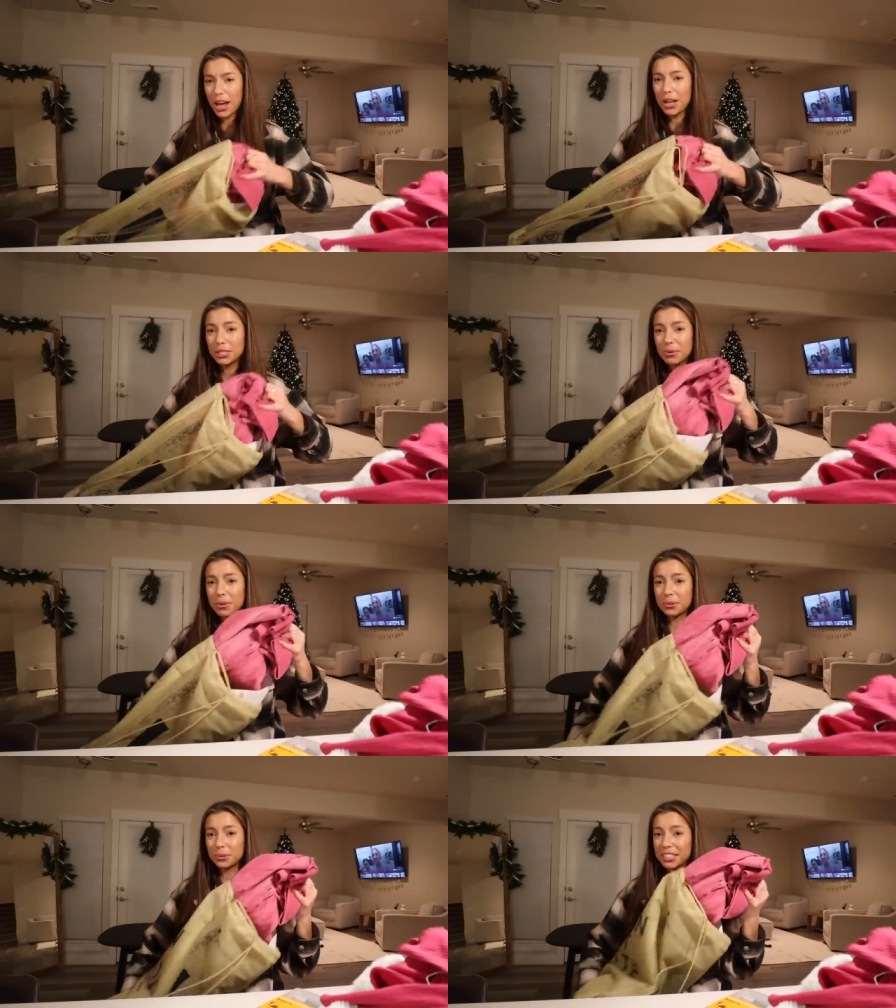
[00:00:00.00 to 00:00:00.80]

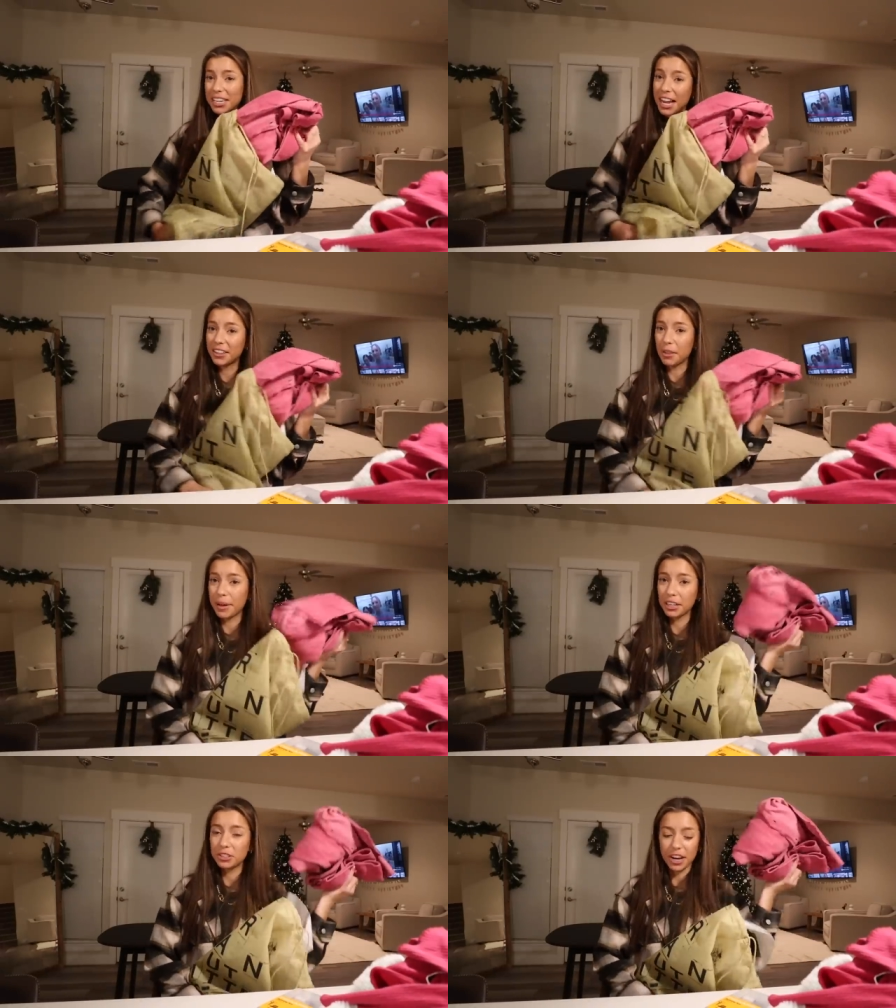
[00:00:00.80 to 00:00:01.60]
Also, staying on the
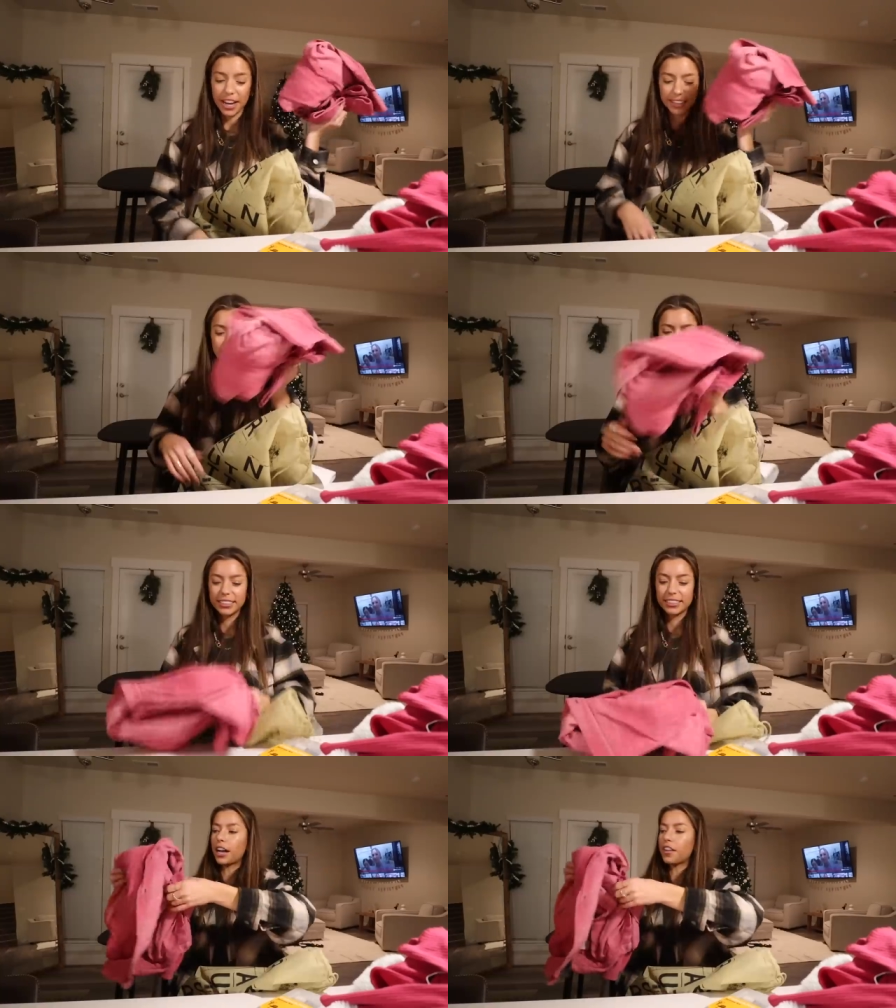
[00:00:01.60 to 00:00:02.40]
pink train,
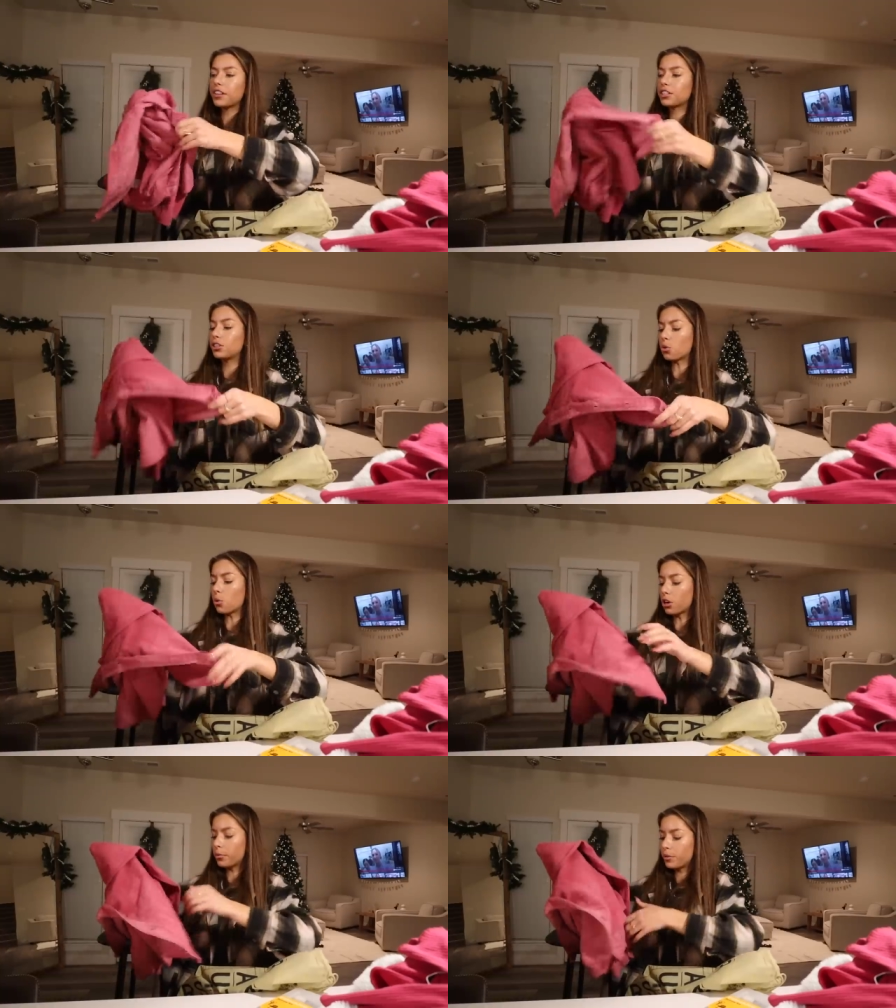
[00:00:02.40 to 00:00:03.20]
I got this
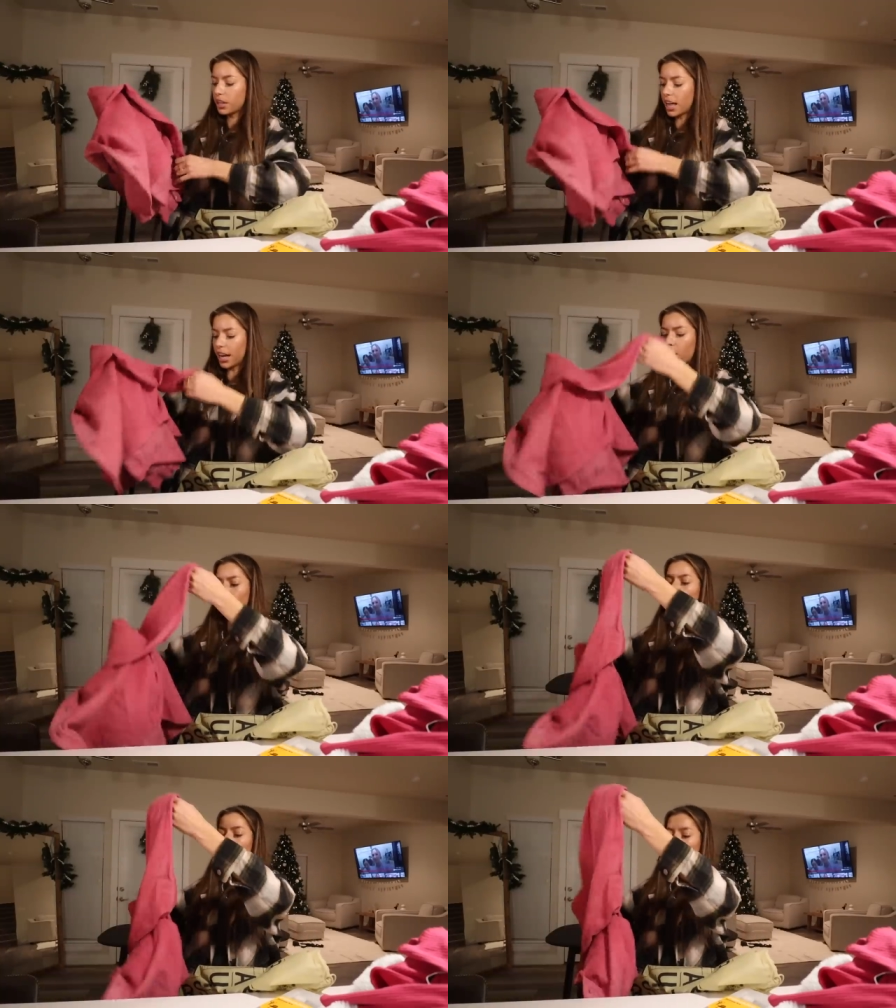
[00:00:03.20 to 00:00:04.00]
adorable
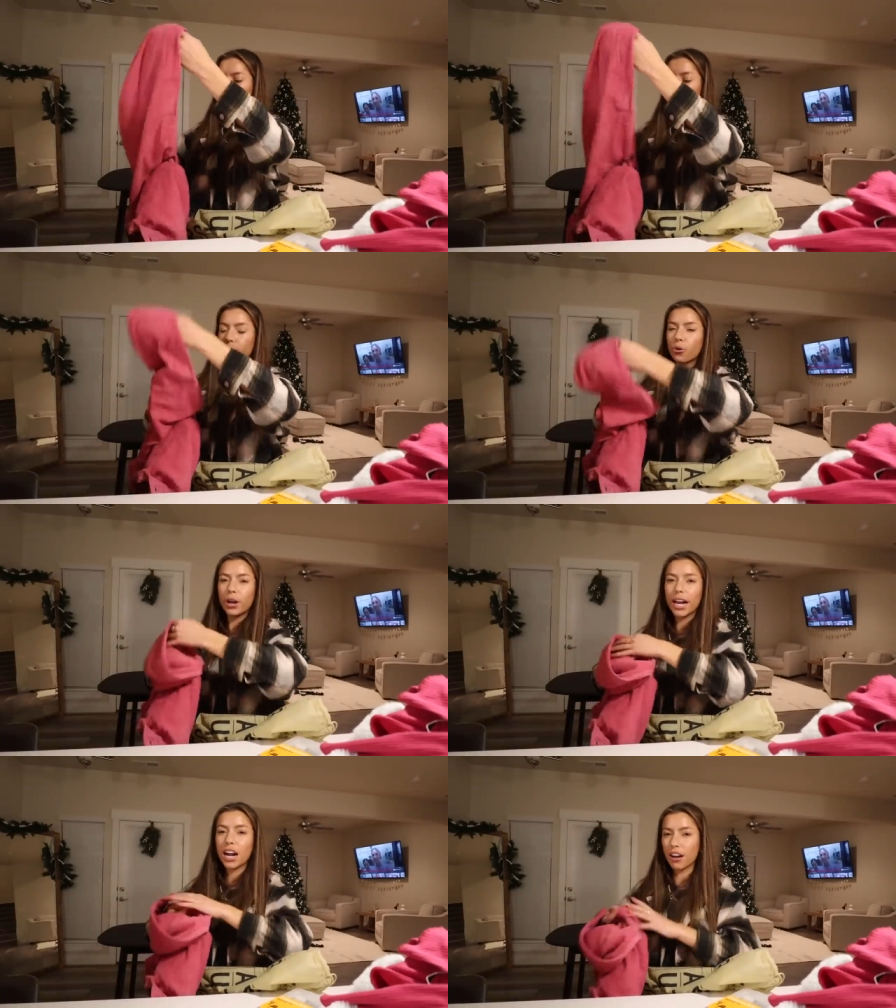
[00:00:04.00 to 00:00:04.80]
like
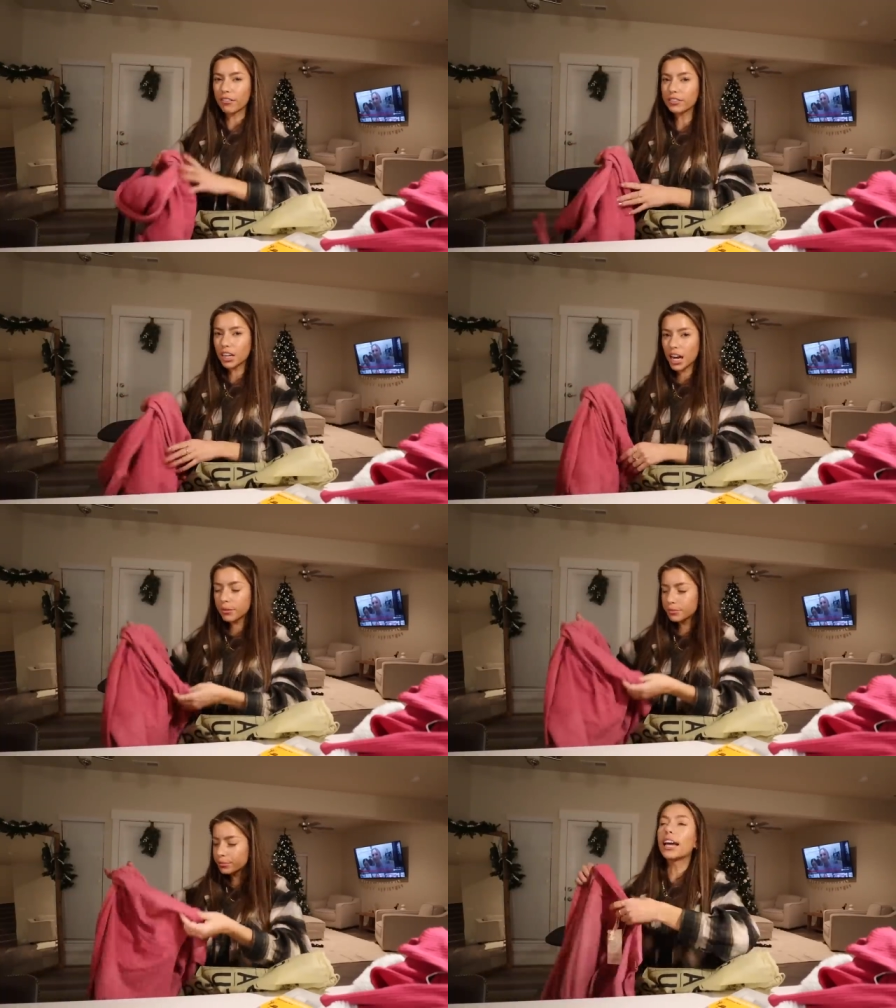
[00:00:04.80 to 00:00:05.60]
corduroy cover up.